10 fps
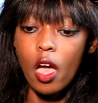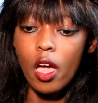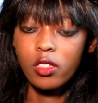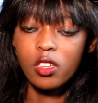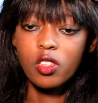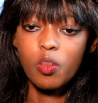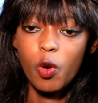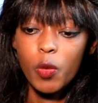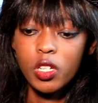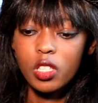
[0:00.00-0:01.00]
I think the
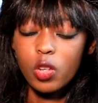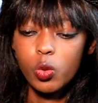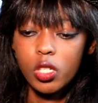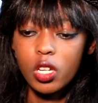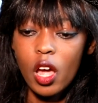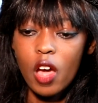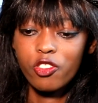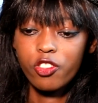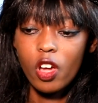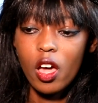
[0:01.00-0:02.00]
moment that we
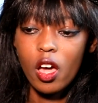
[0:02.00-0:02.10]
have